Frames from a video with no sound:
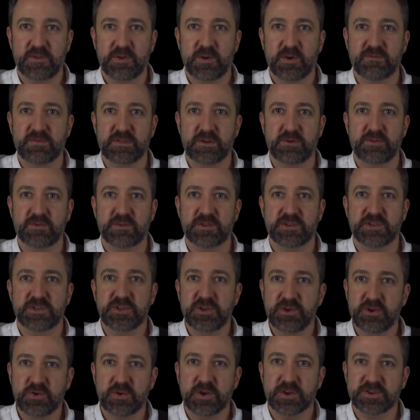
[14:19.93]
You have learned
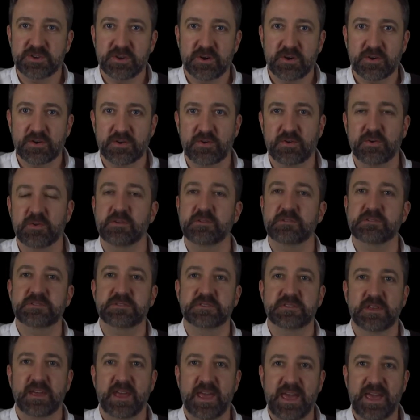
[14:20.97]
2 guitar
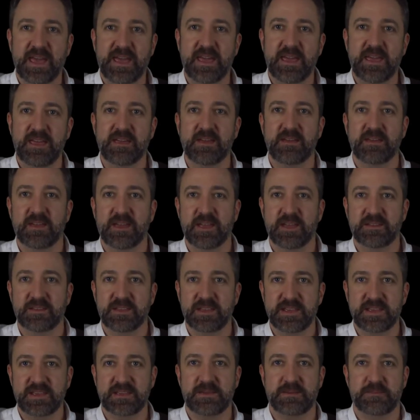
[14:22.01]
chords, A and
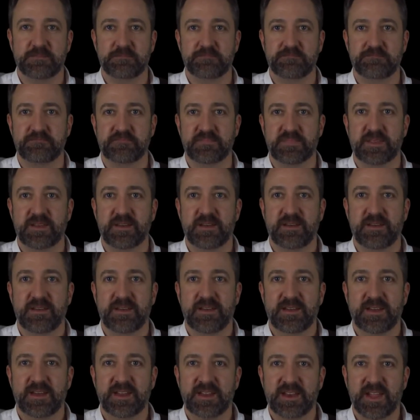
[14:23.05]
E.
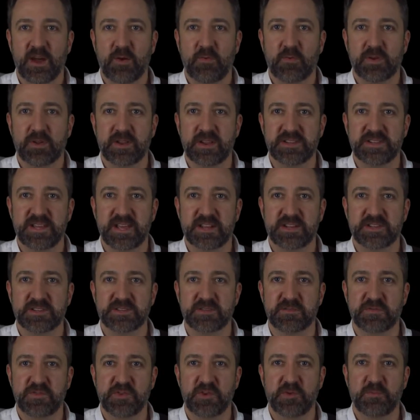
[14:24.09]
And now we're going to take
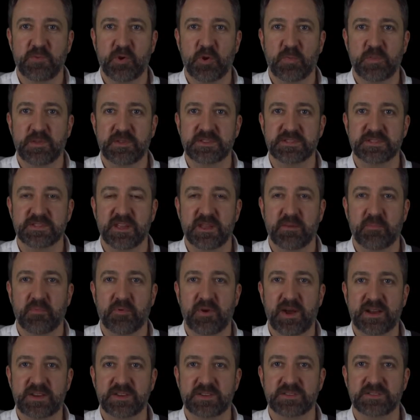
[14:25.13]
just a few moments and
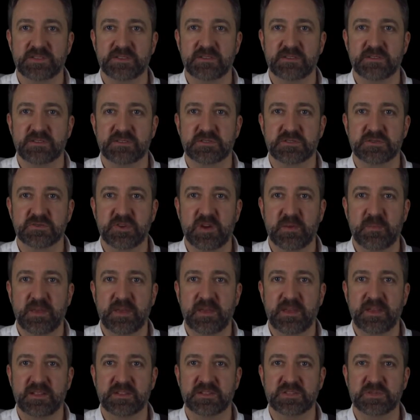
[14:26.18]
practice
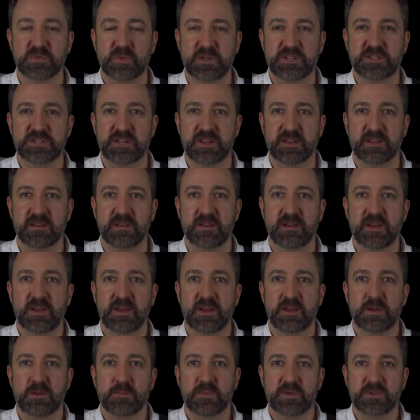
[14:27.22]
strumming and switching
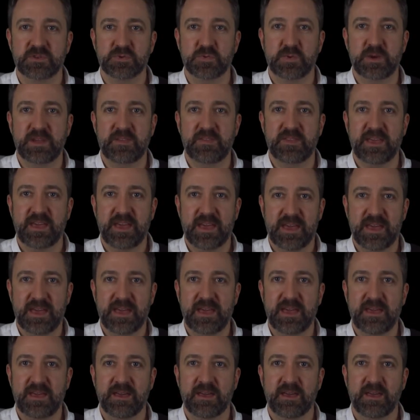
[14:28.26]
between the
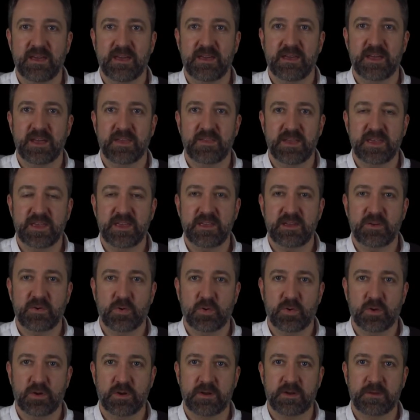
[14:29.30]
A and the E
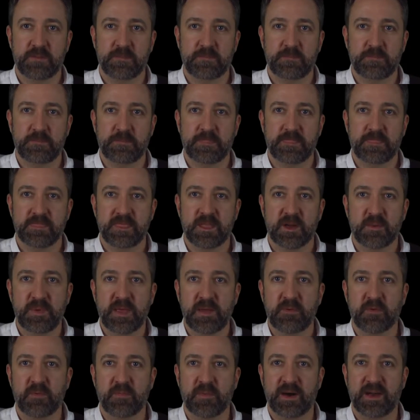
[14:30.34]
chord. Now
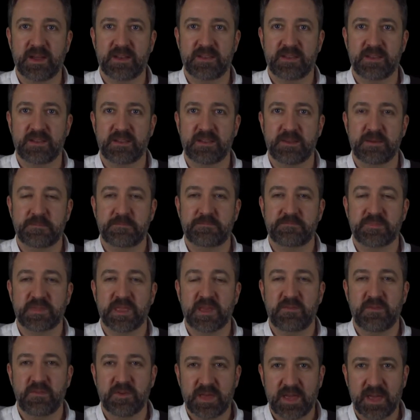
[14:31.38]
be reminded,
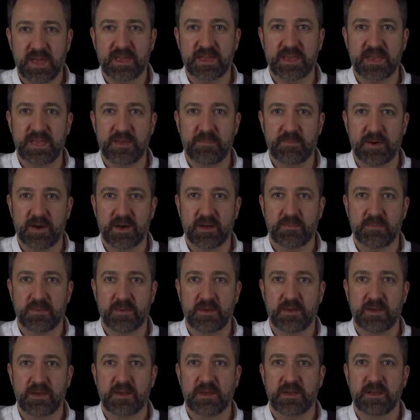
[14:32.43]
if you can't keep
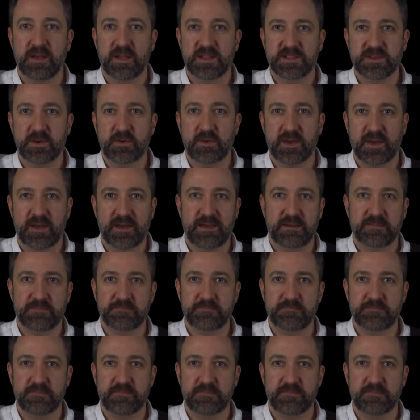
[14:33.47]
up, it's okay.